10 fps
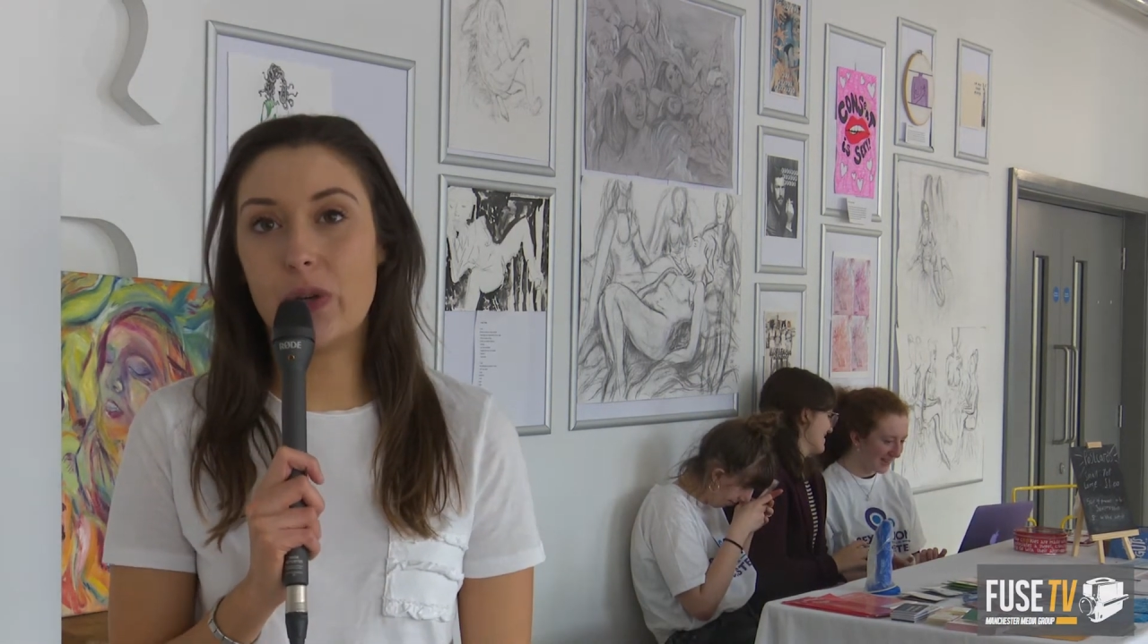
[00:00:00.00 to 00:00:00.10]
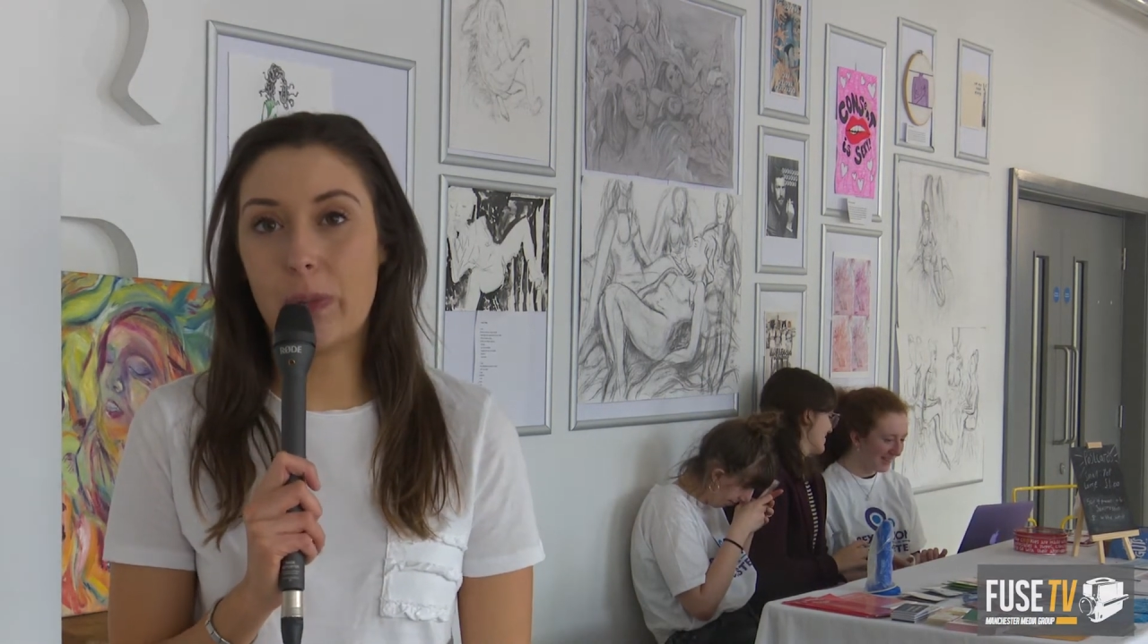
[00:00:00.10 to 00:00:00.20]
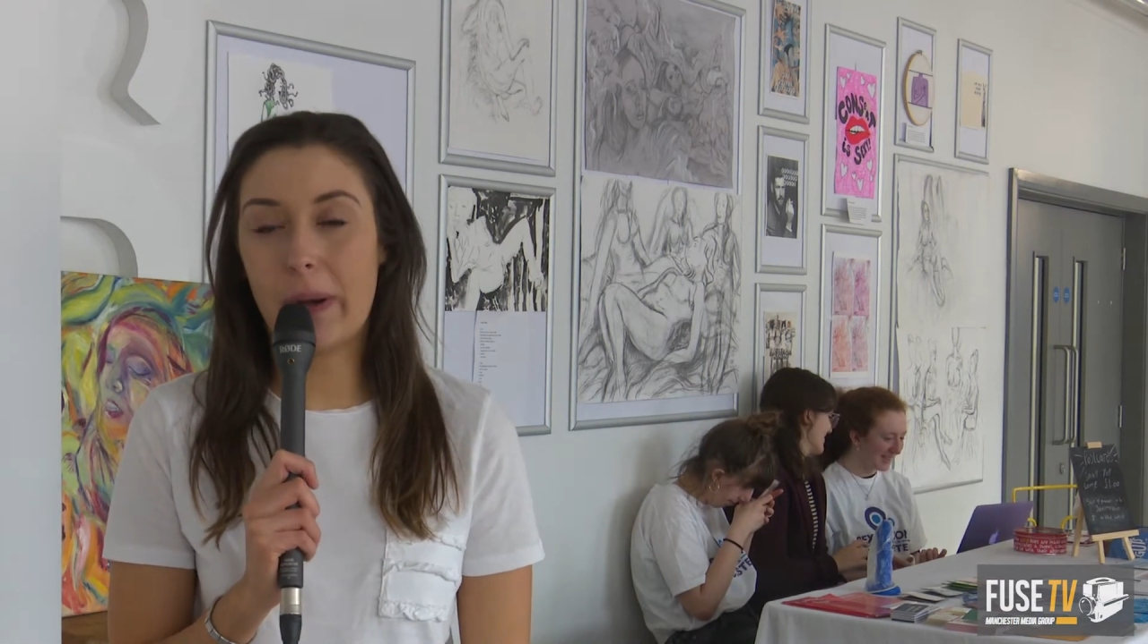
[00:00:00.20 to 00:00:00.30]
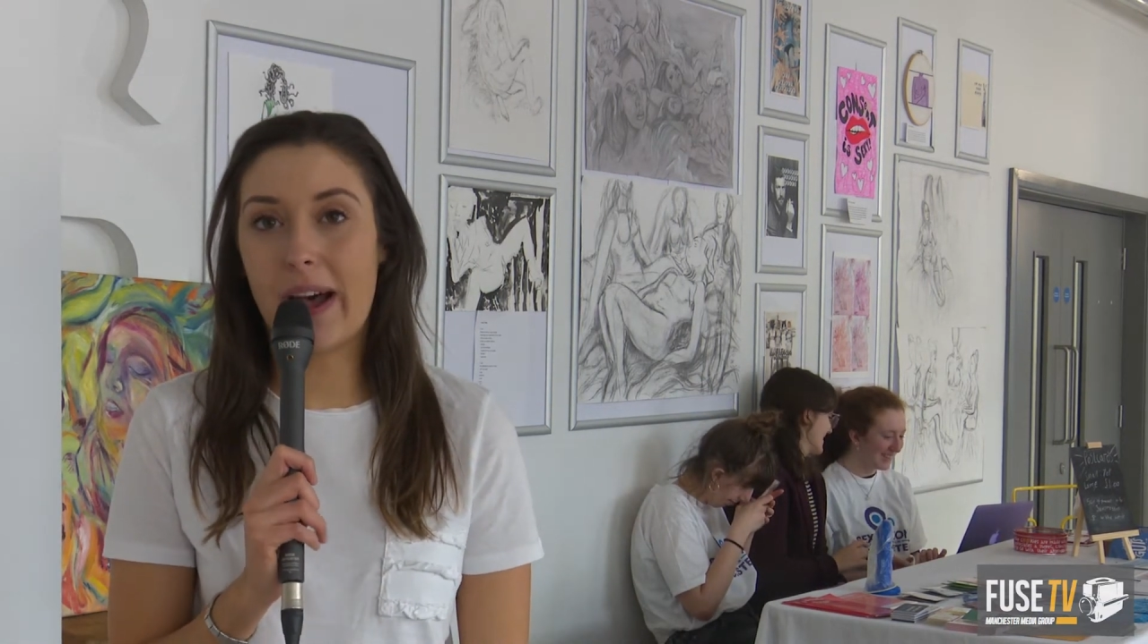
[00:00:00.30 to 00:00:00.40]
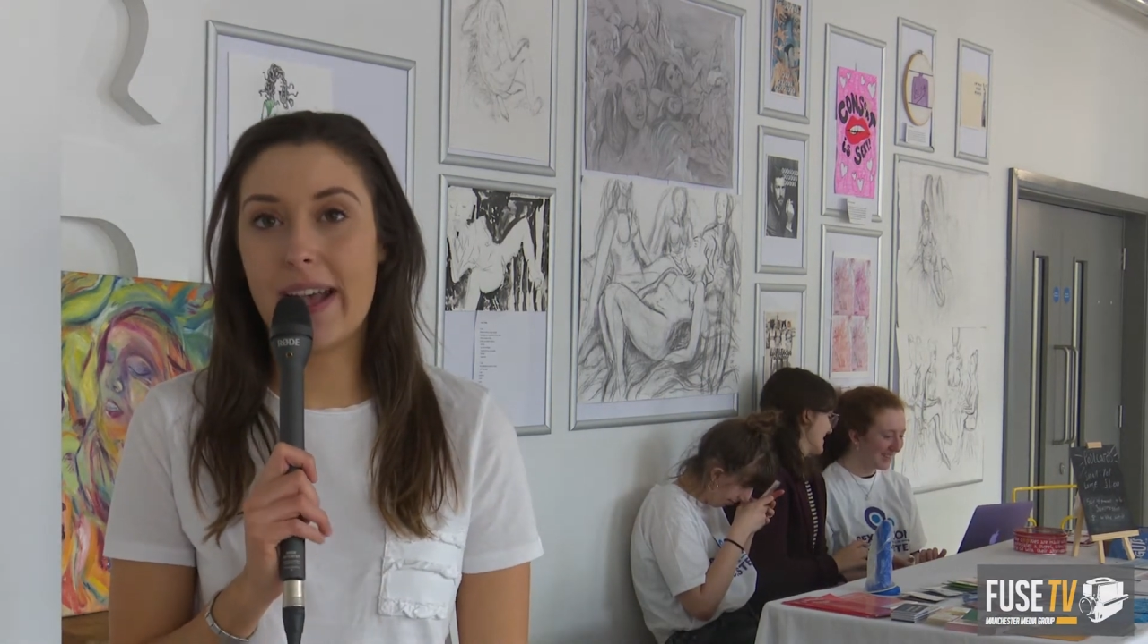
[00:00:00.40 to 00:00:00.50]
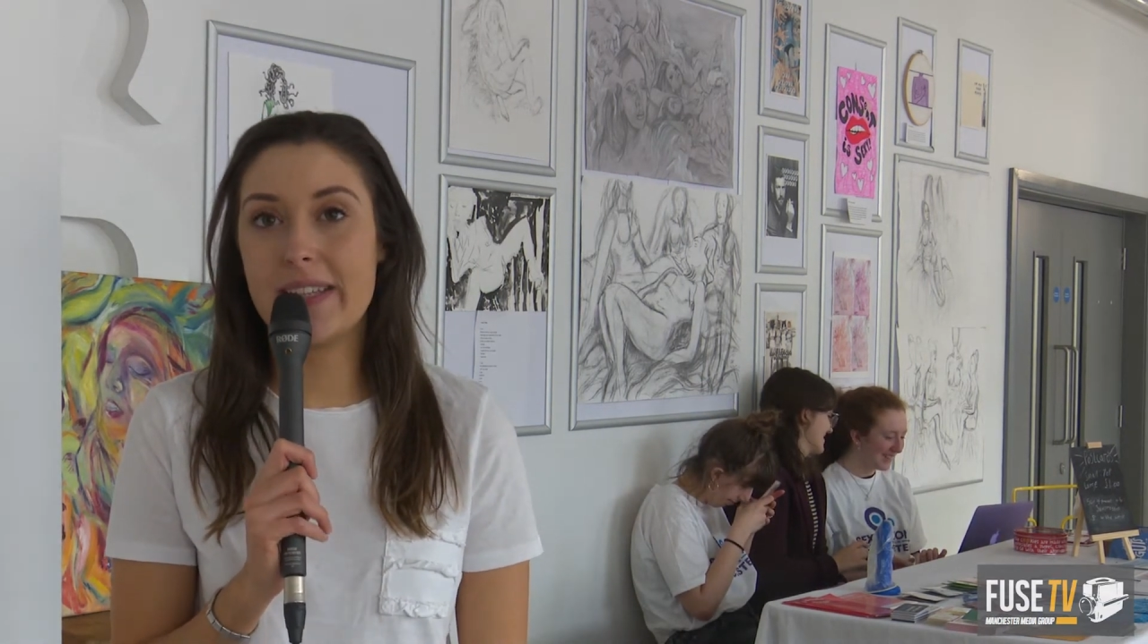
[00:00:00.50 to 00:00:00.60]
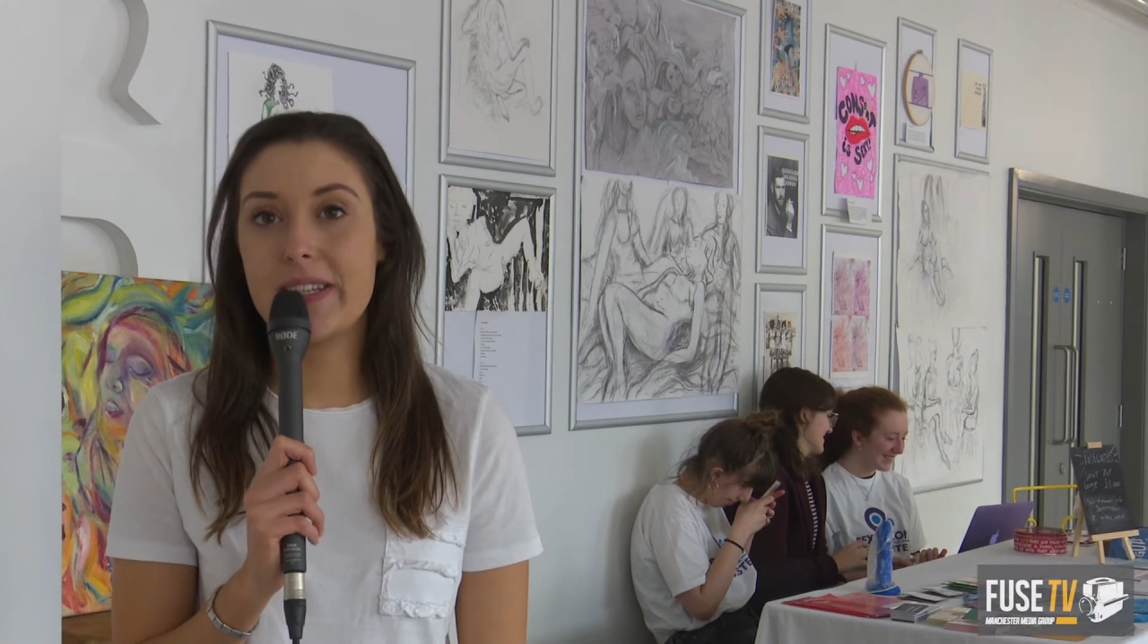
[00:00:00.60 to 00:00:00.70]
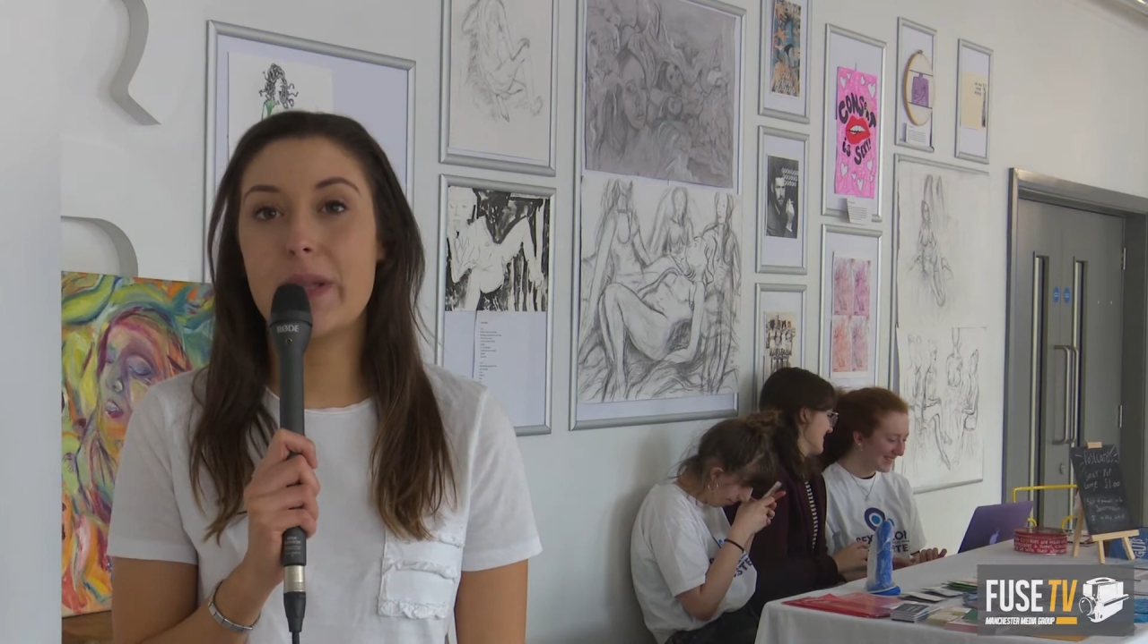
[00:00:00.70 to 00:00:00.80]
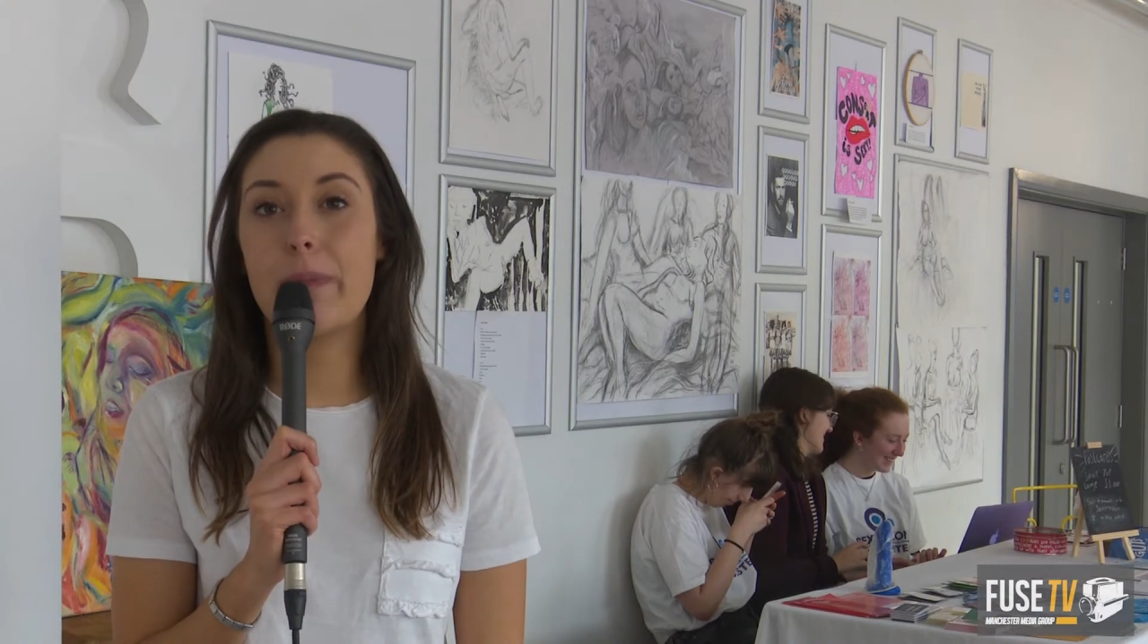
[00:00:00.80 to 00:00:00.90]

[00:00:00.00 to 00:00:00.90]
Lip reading: goodbyes to